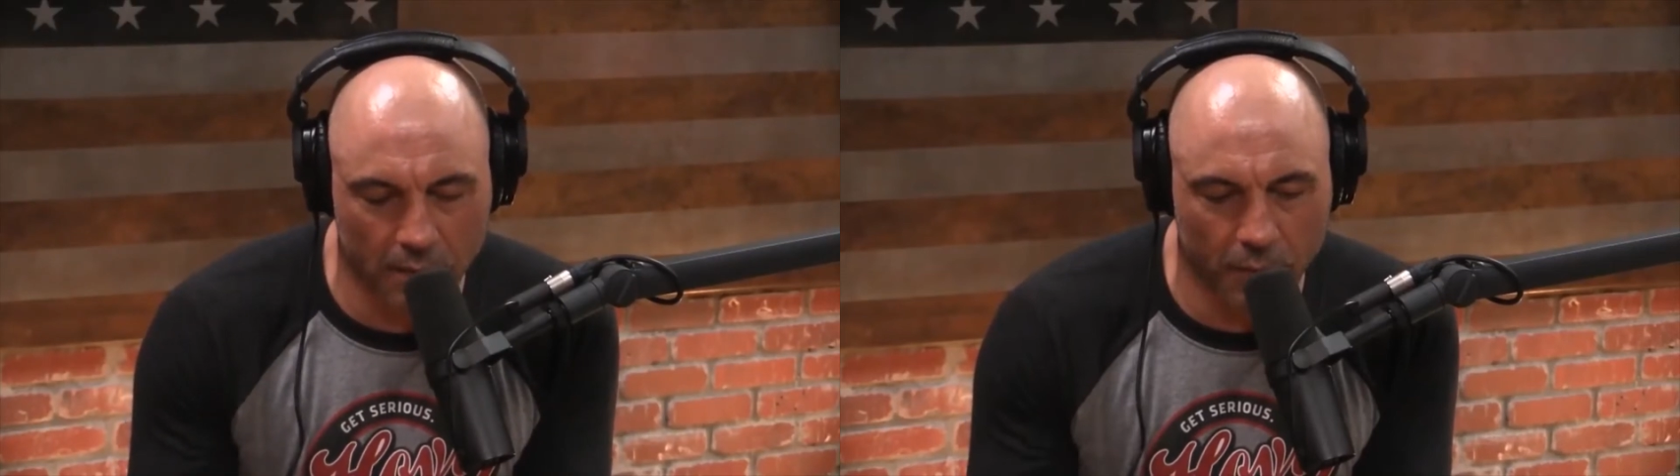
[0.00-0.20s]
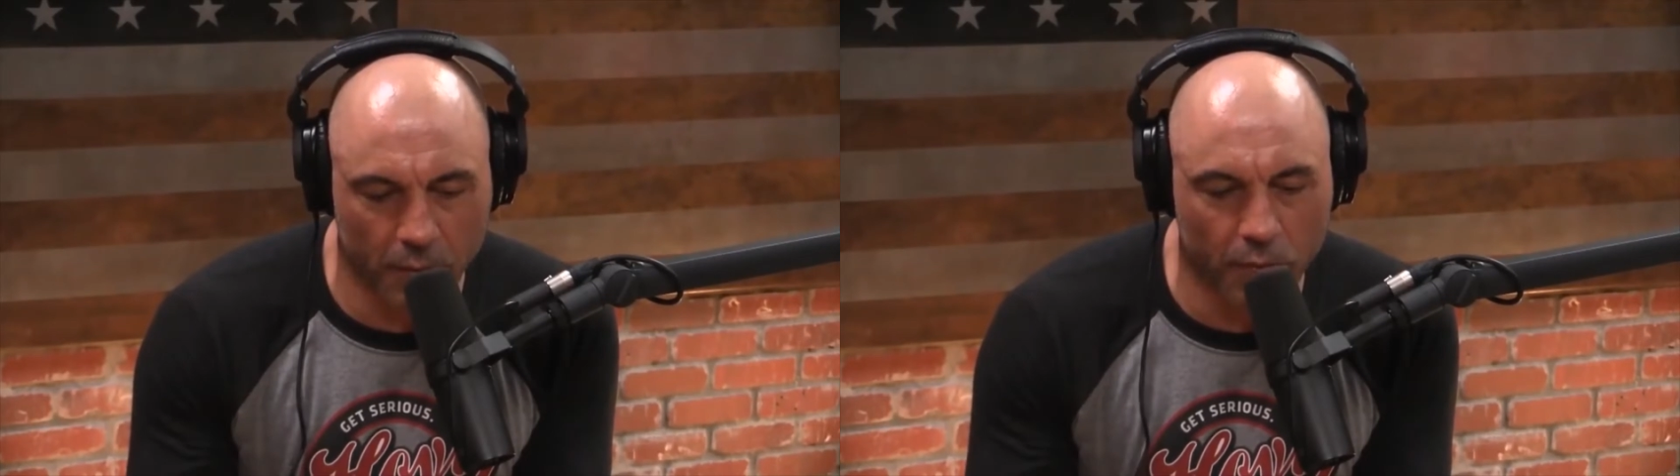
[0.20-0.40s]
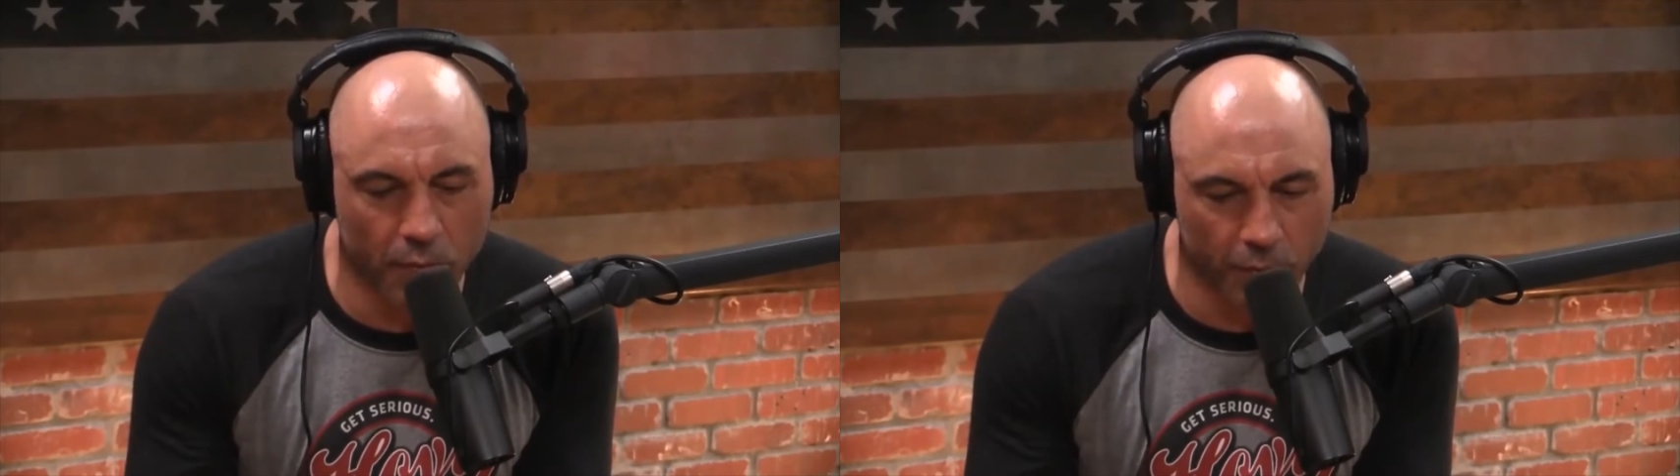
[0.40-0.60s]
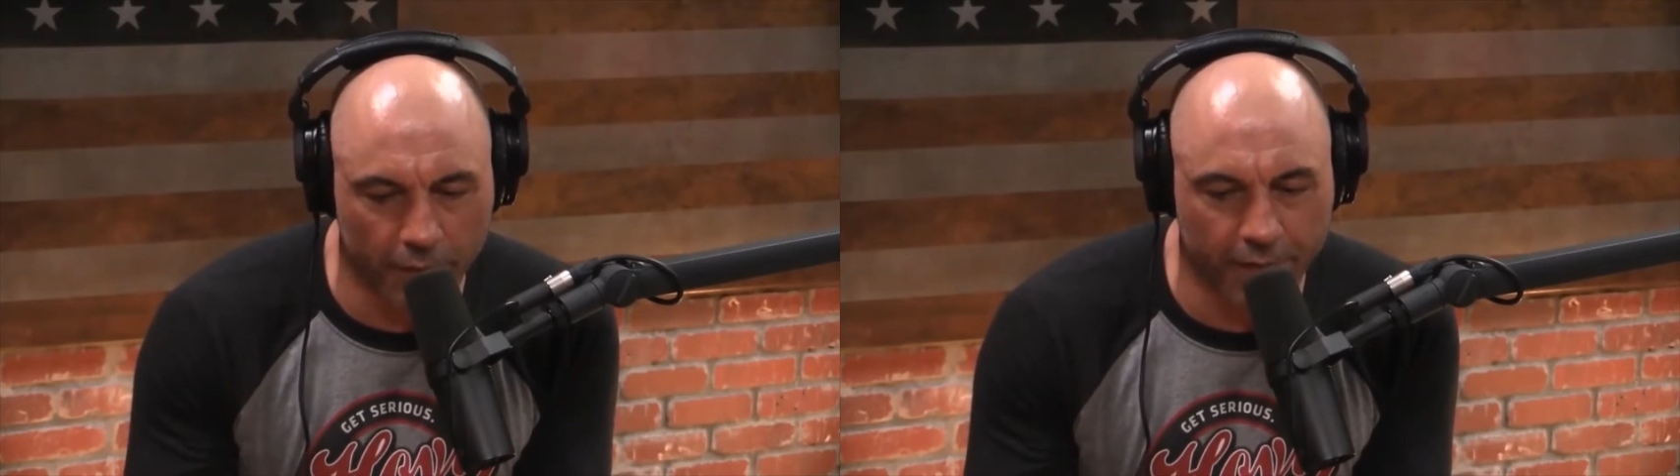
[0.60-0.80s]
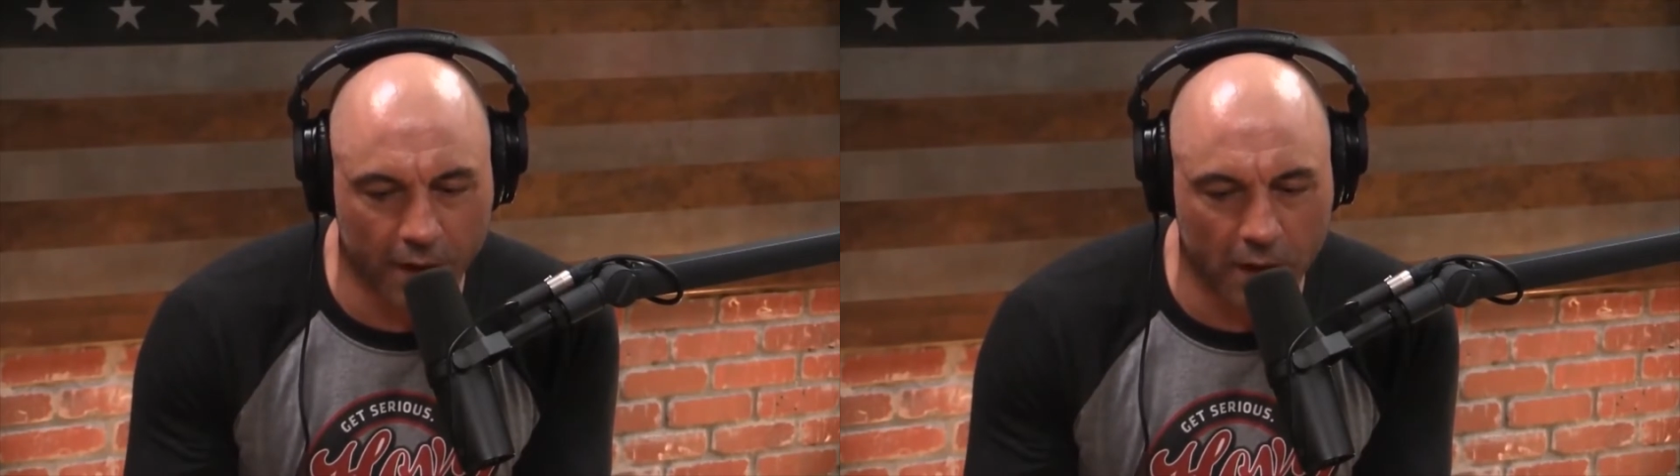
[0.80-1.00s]
we
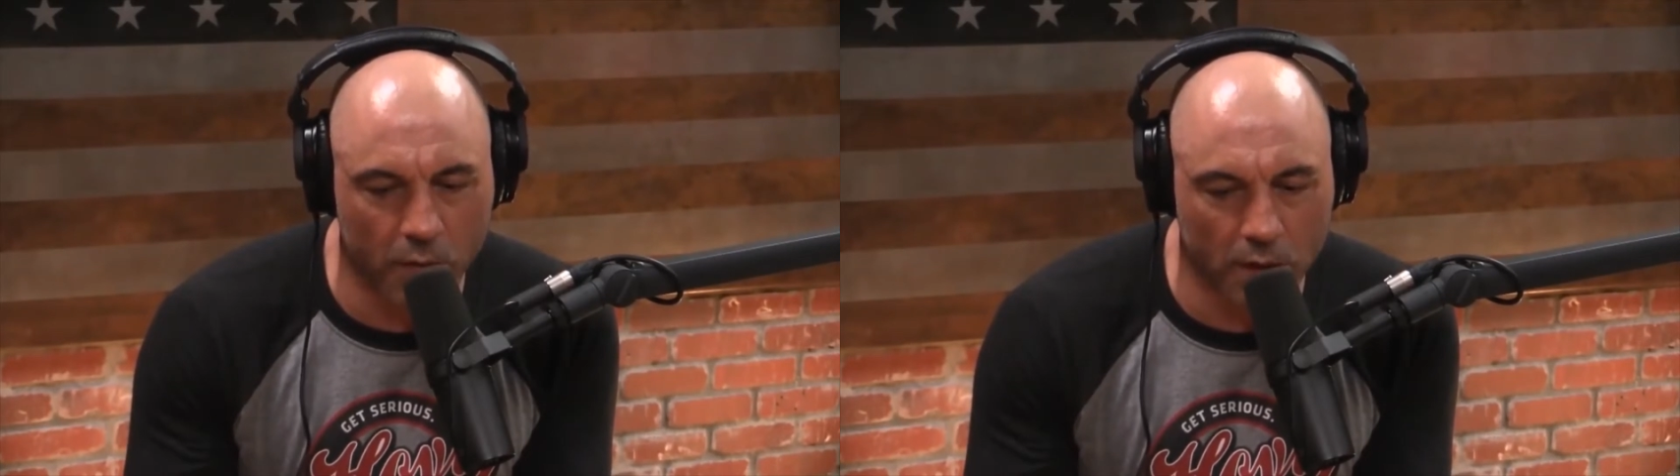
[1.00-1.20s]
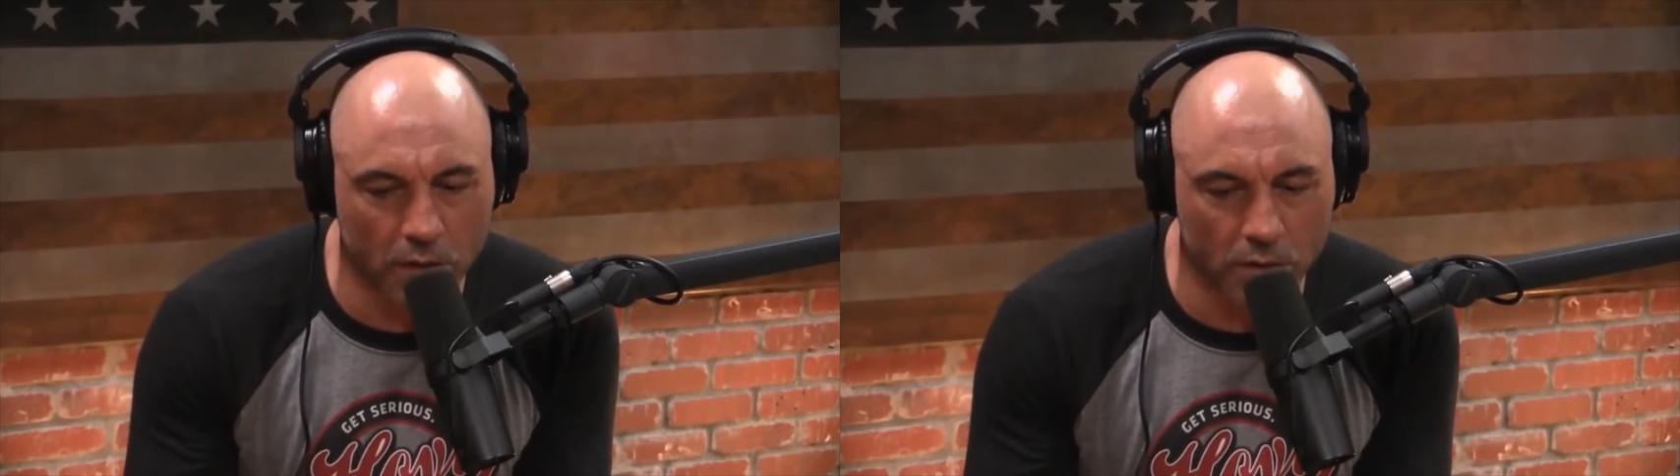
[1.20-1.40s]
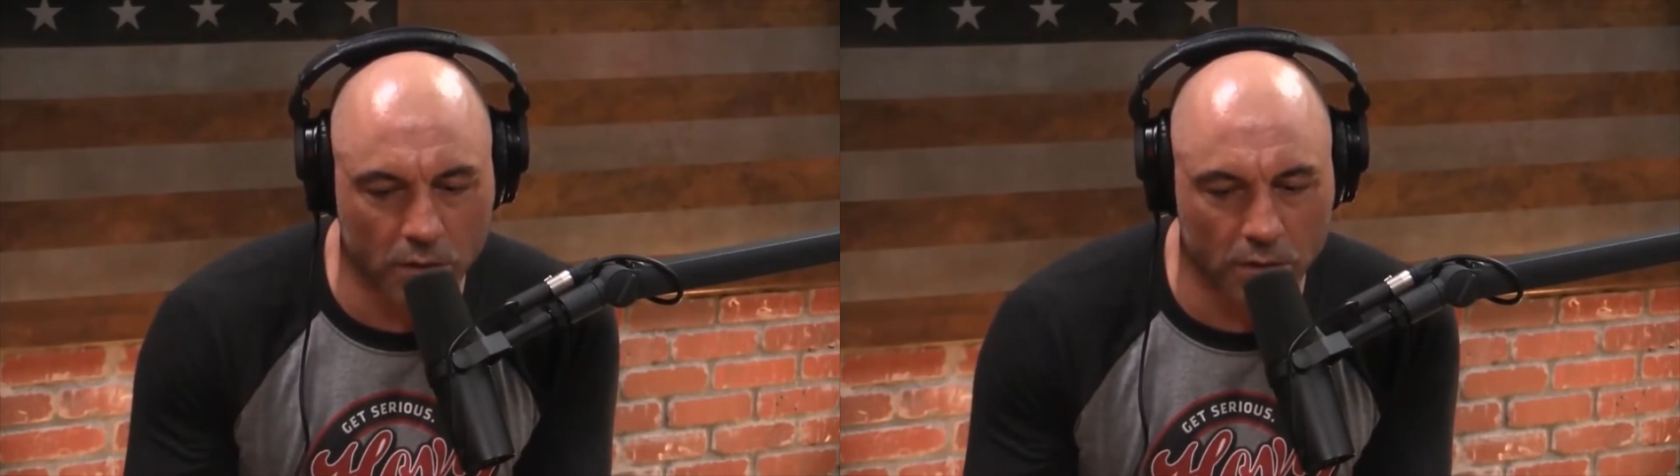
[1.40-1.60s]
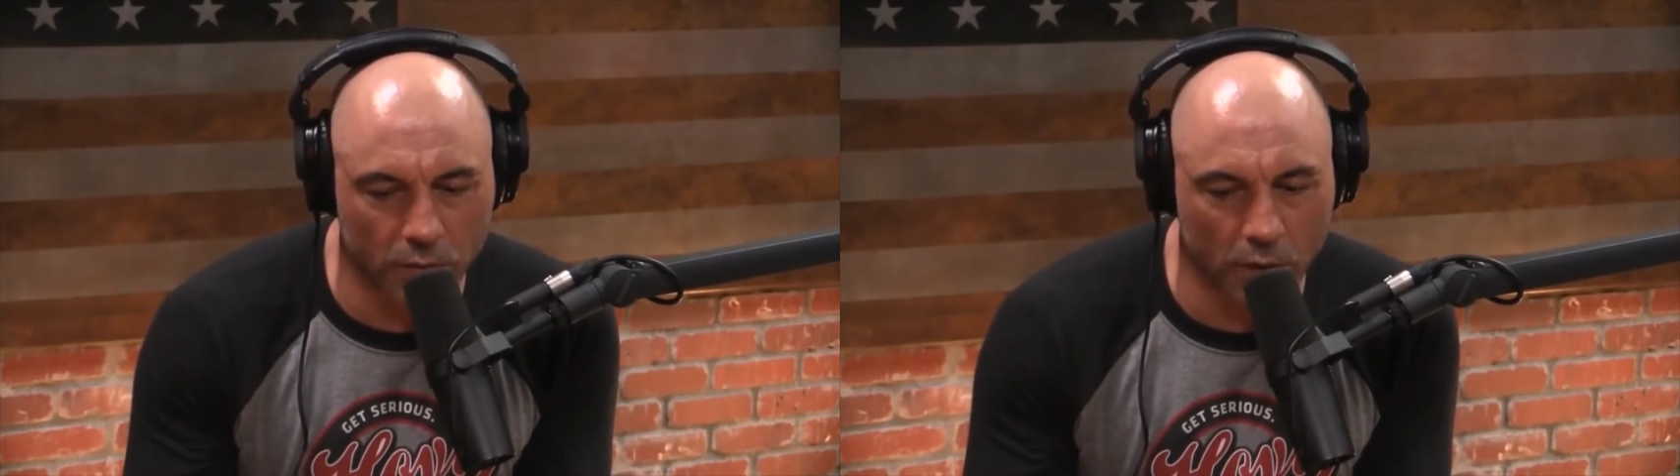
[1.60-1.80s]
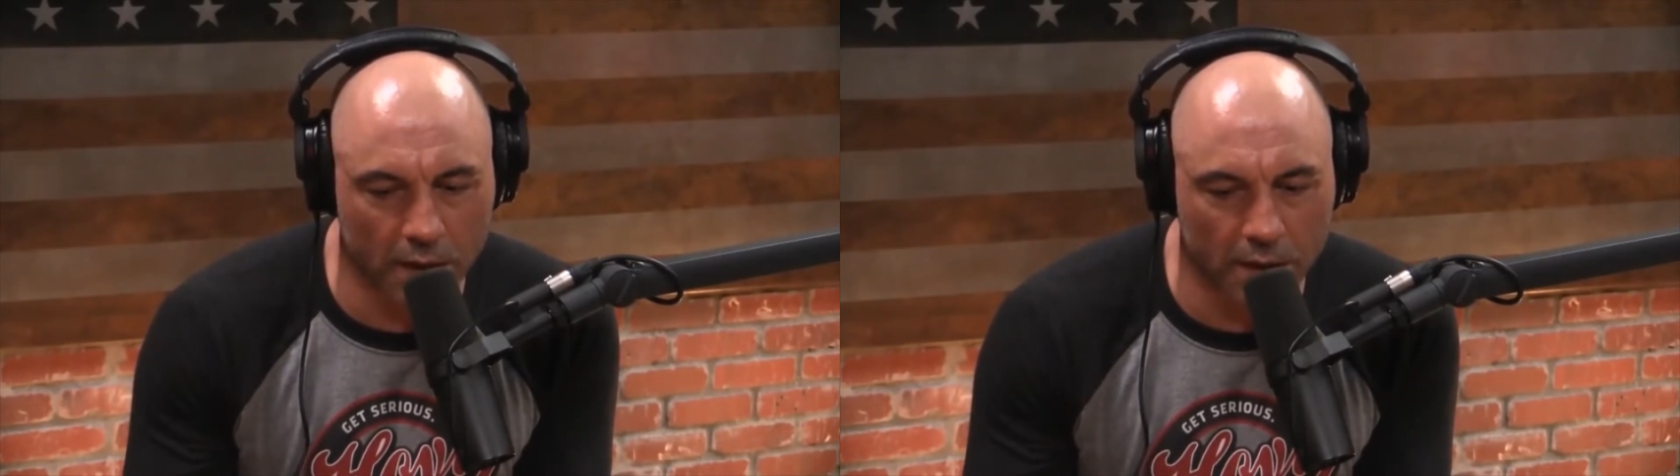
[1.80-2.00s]
very well could
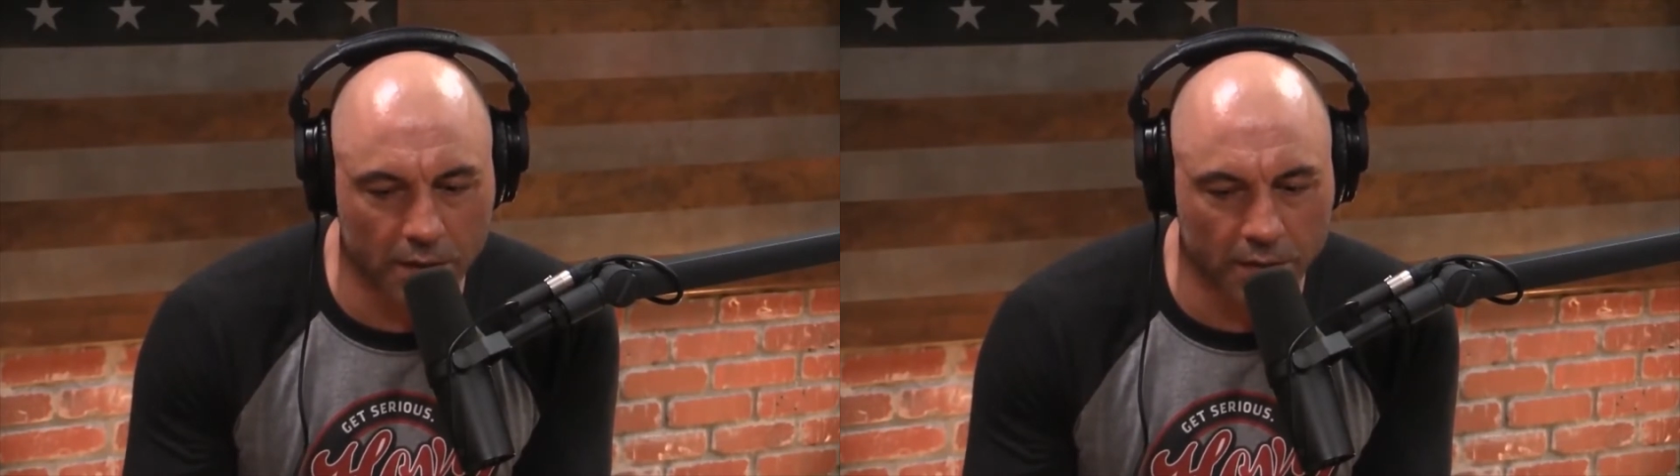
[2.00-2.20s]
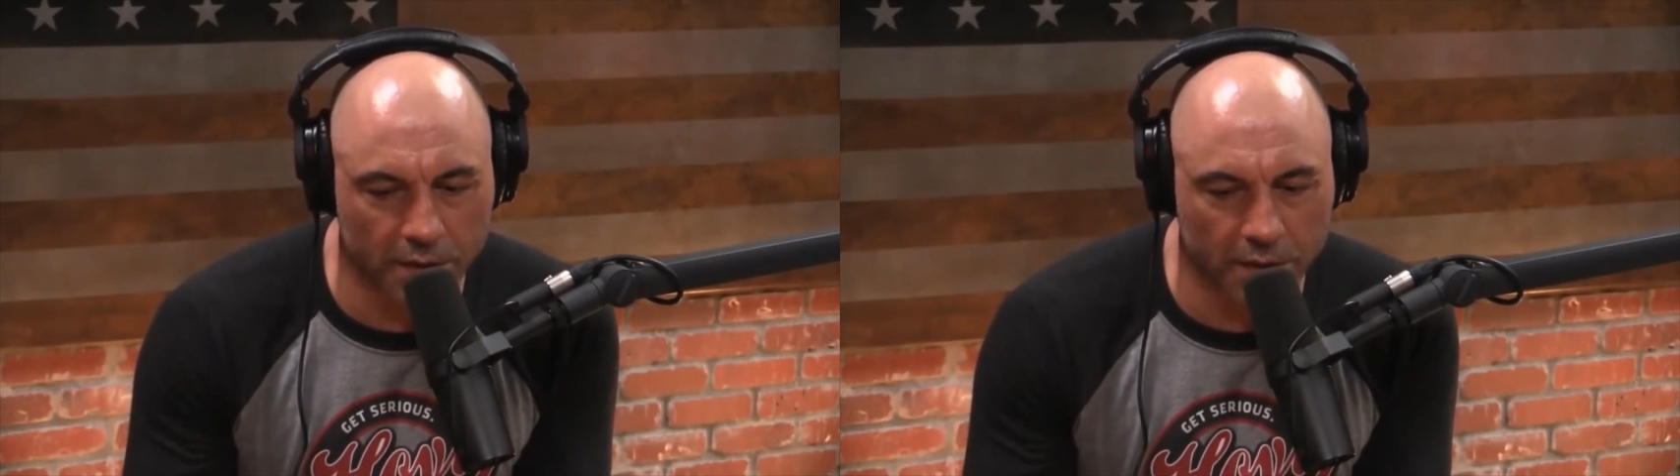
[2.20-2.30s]
run into a